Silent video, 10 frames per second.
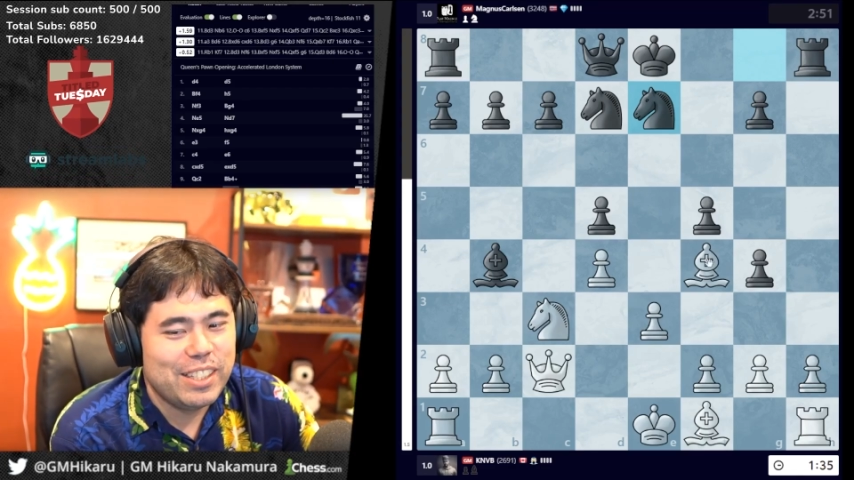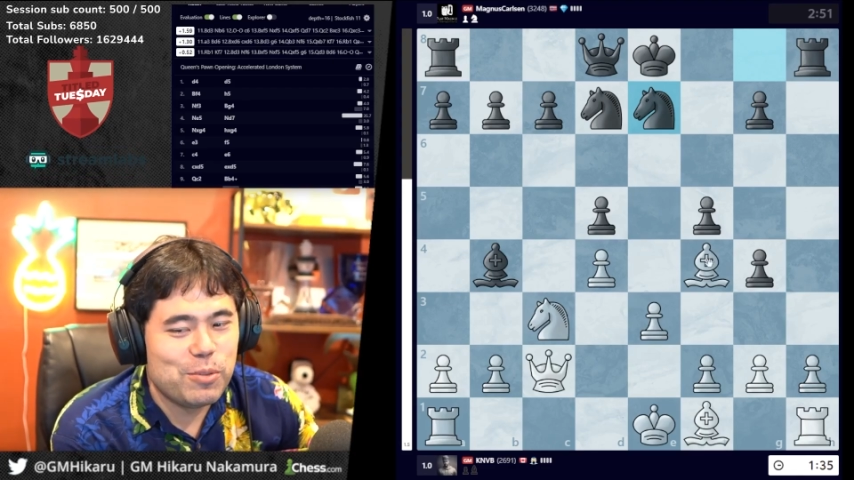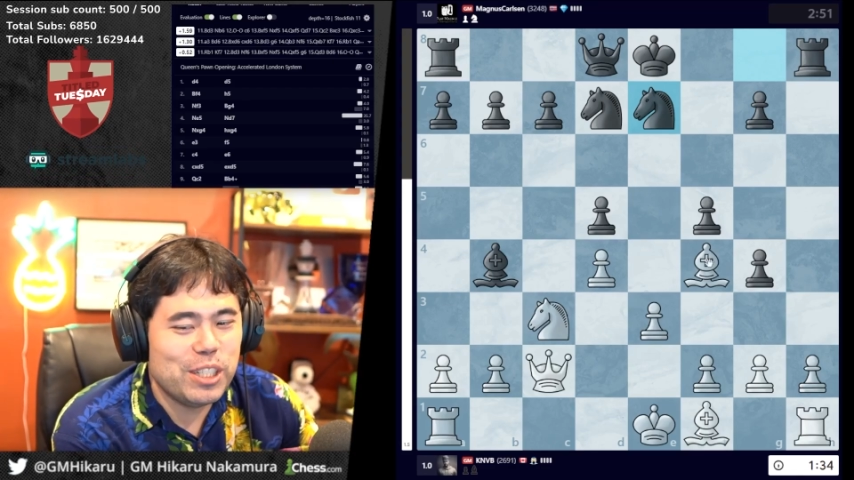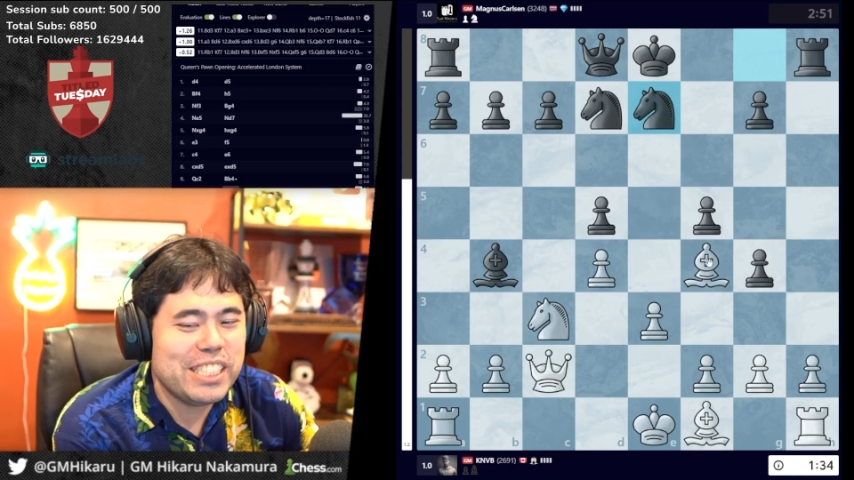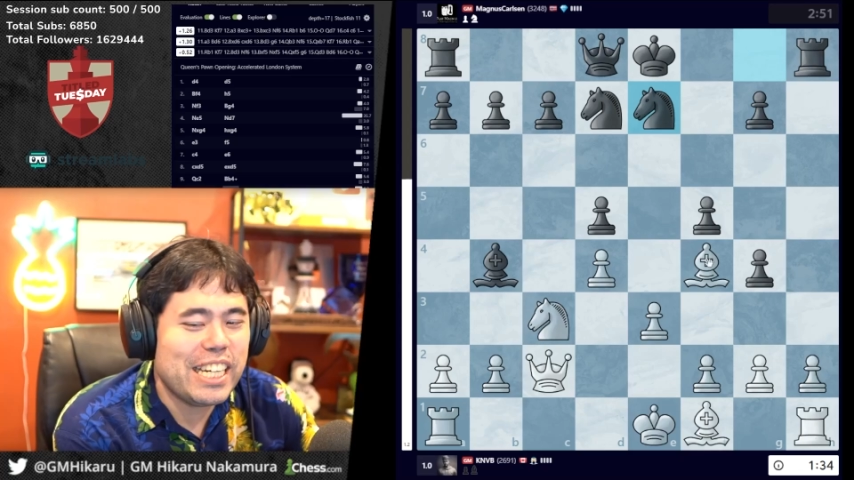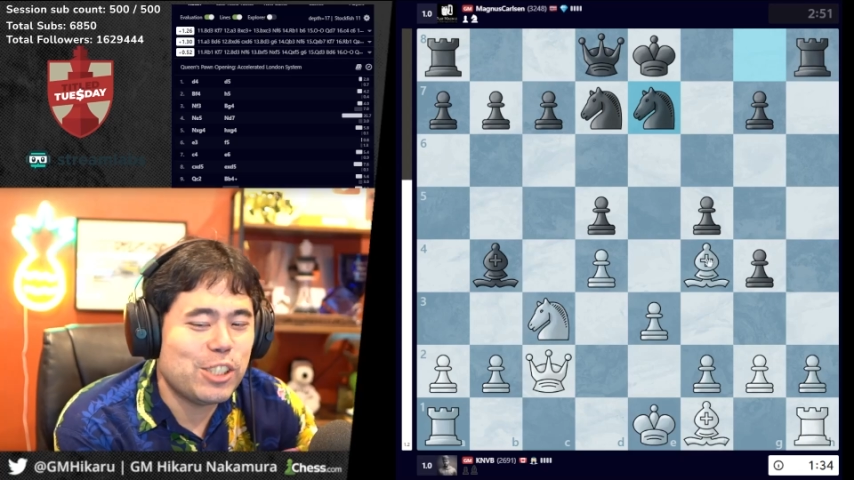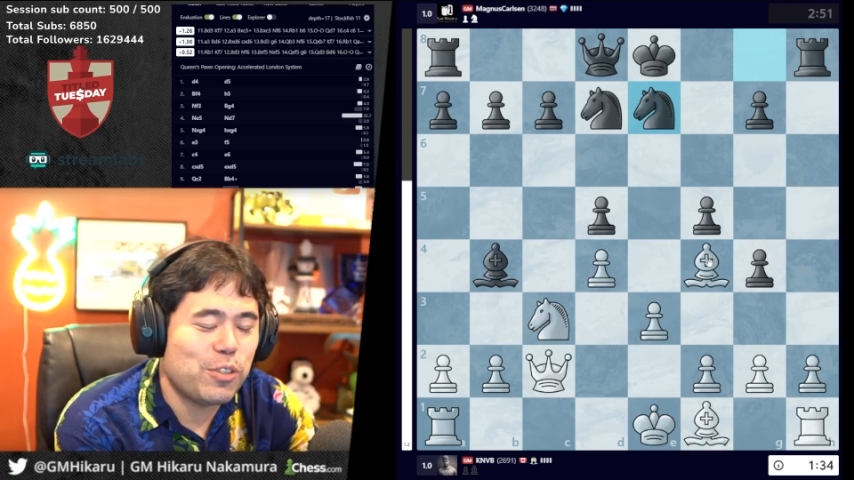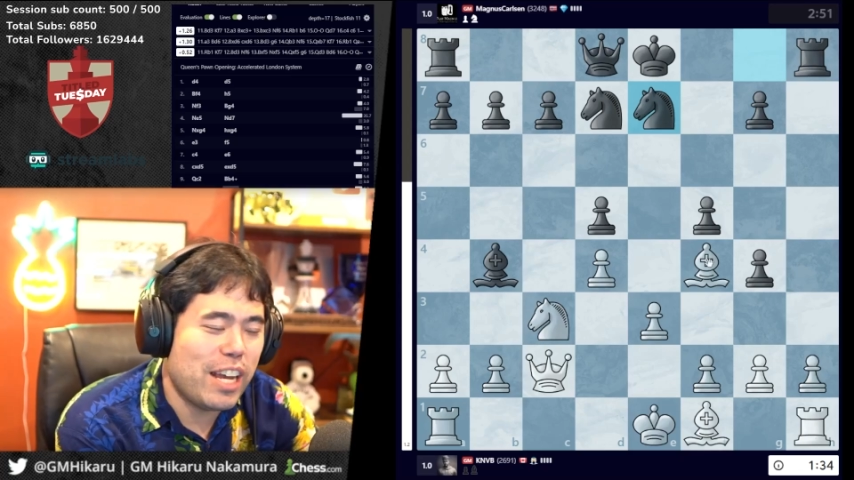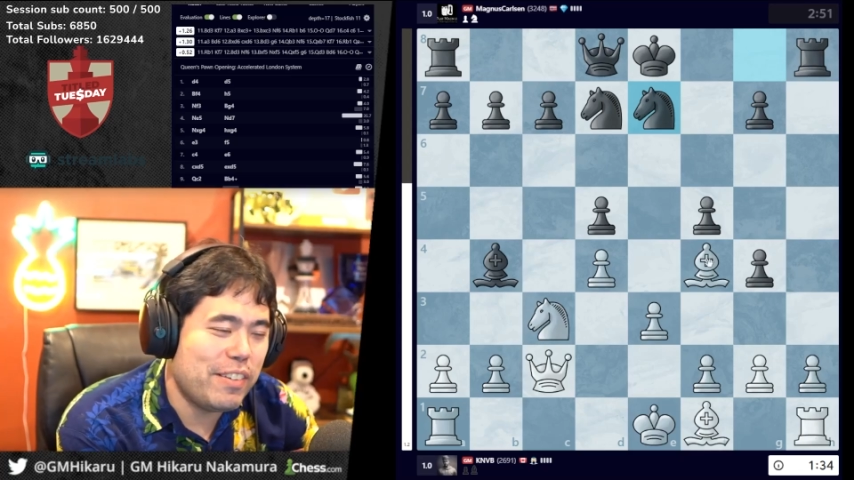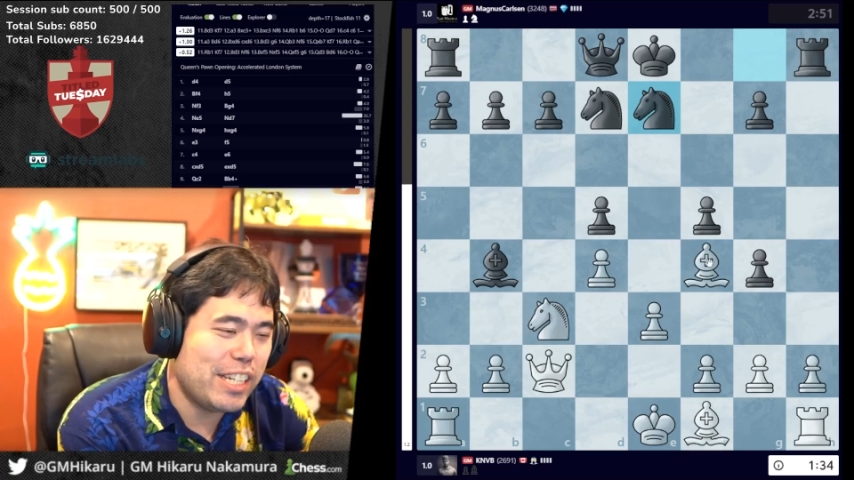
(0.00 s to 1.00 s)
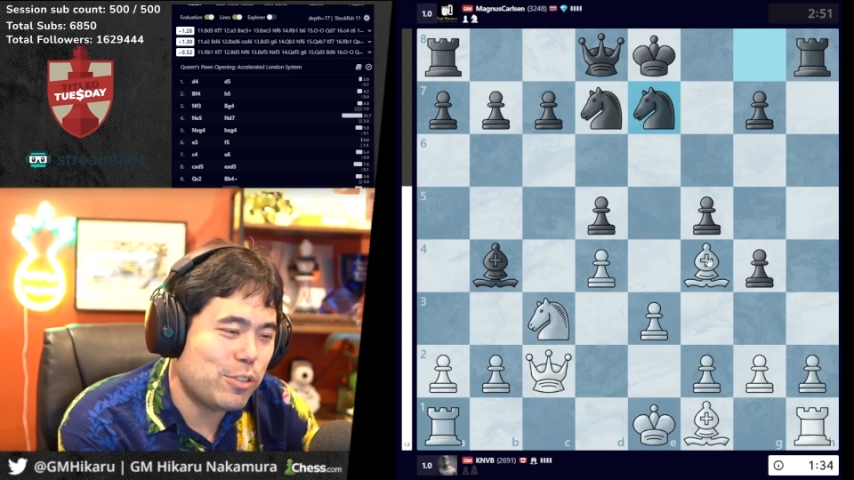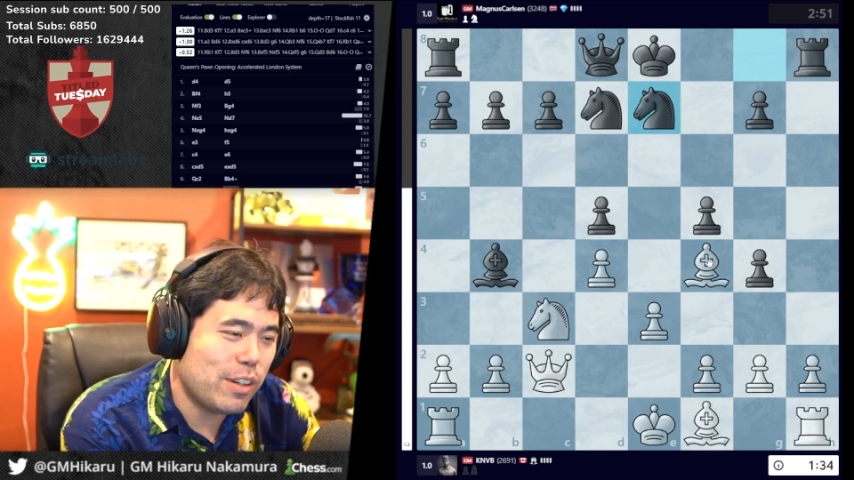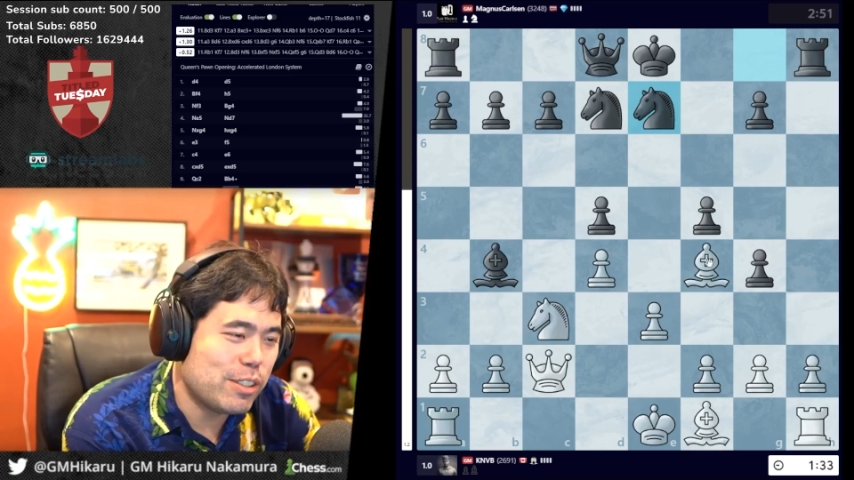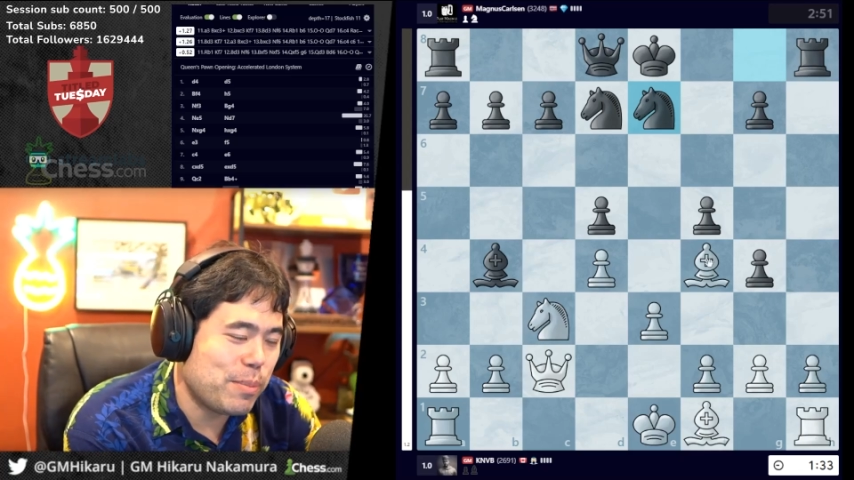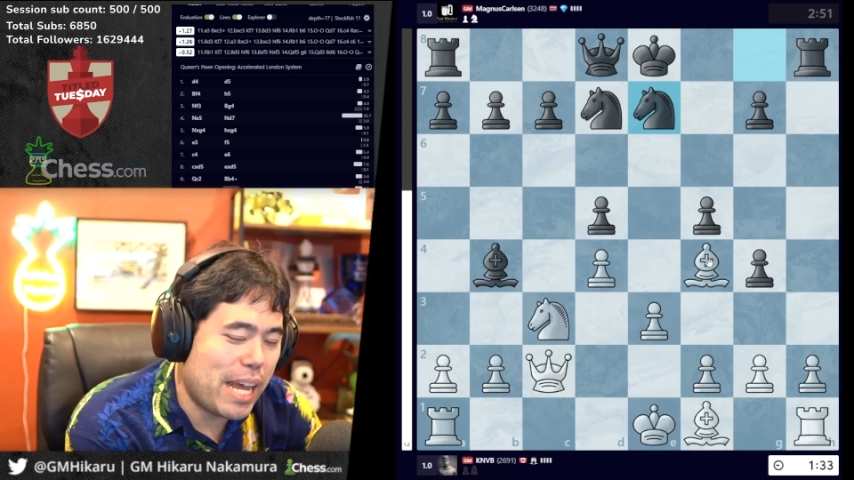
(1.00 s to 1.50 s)
What is H5?
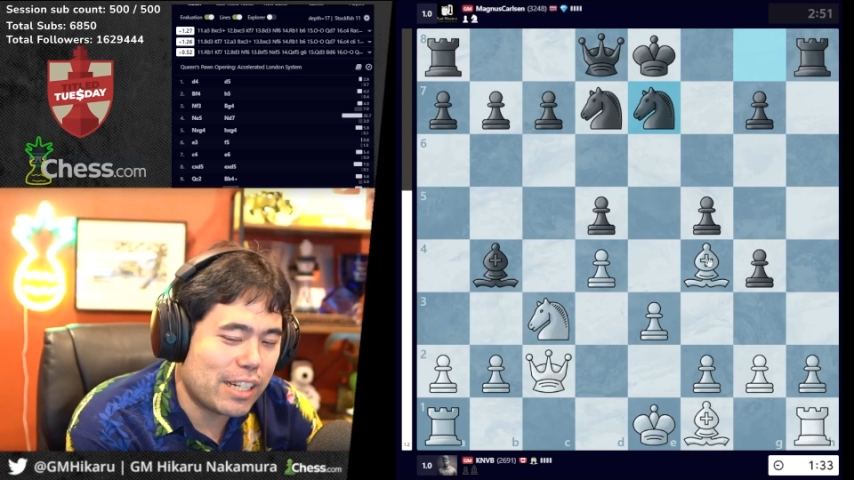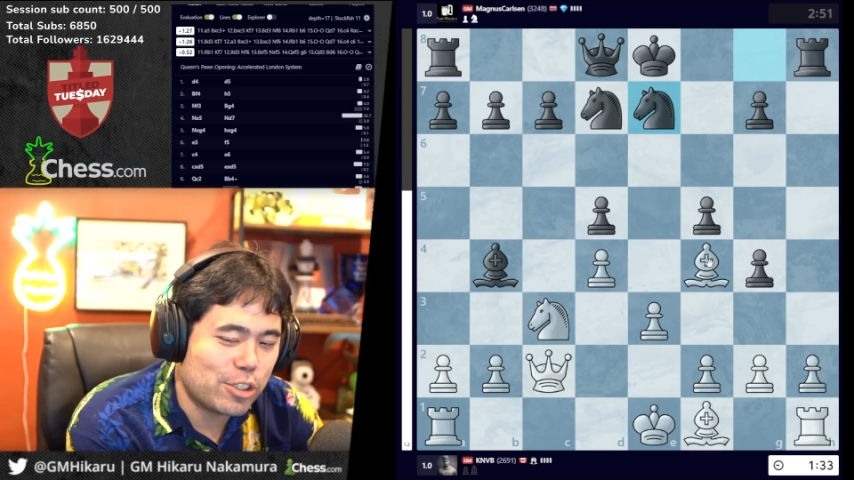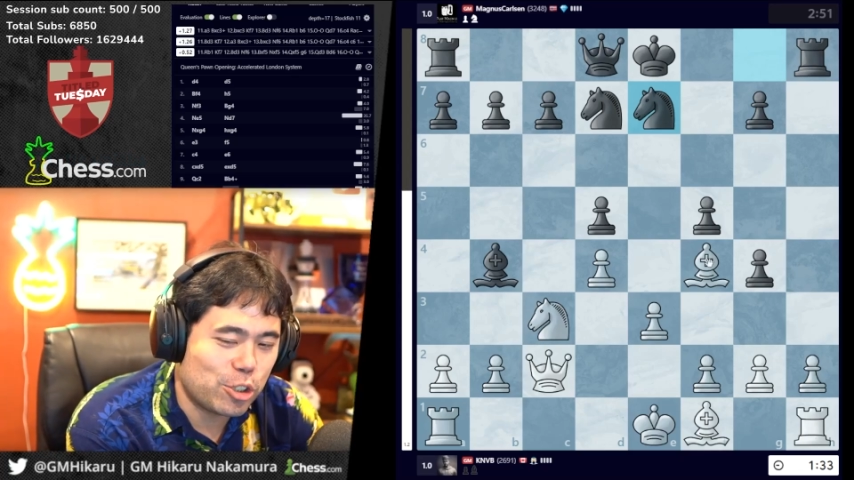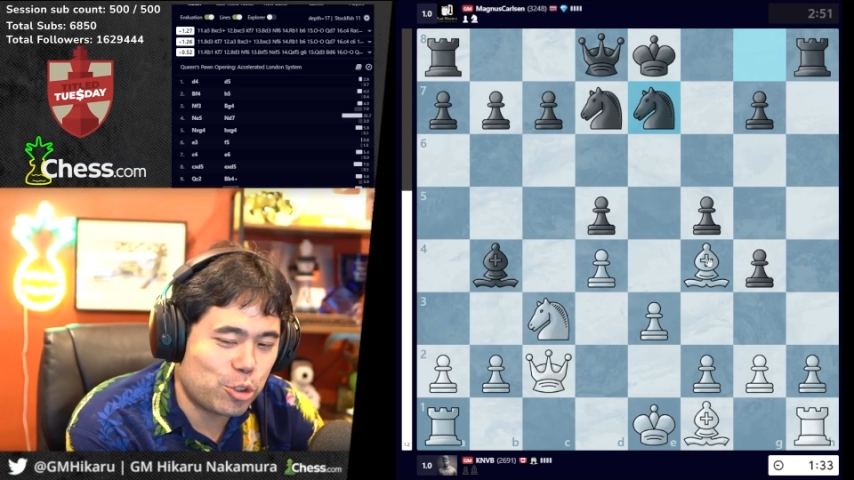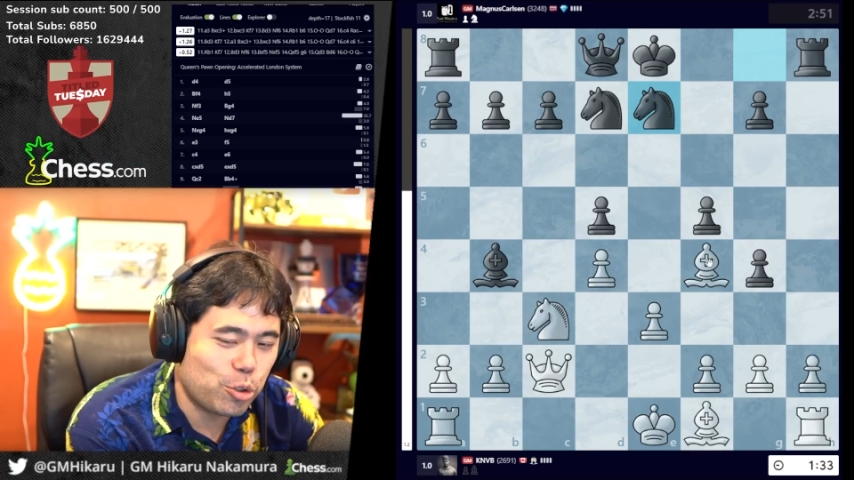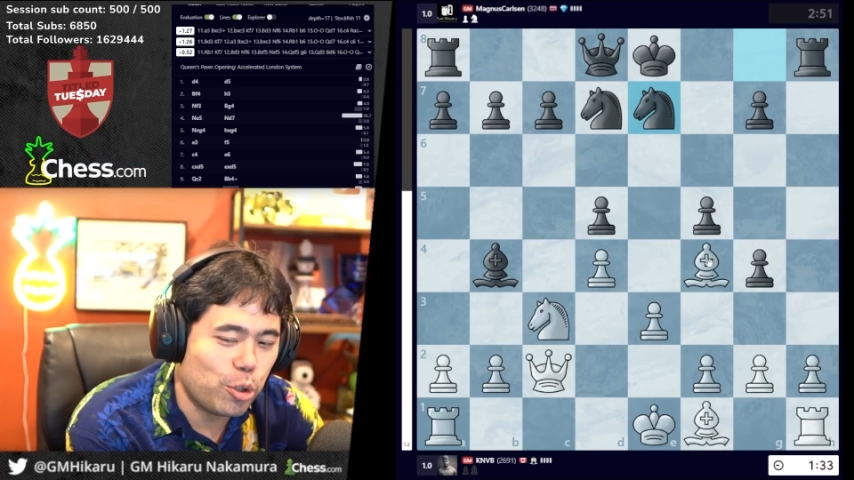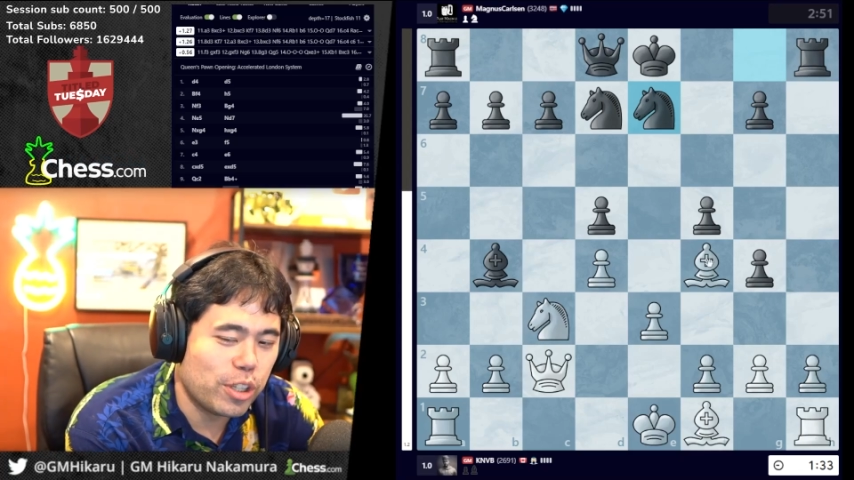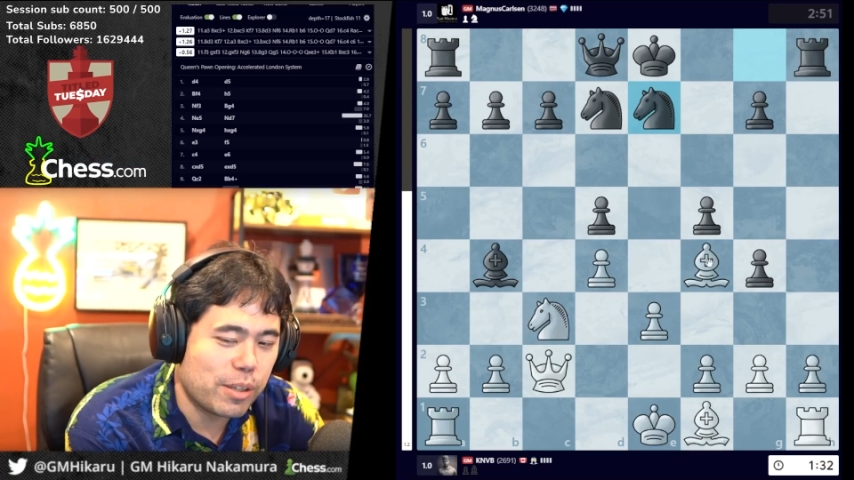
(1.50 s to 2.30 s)
H5 is Magnus just trolling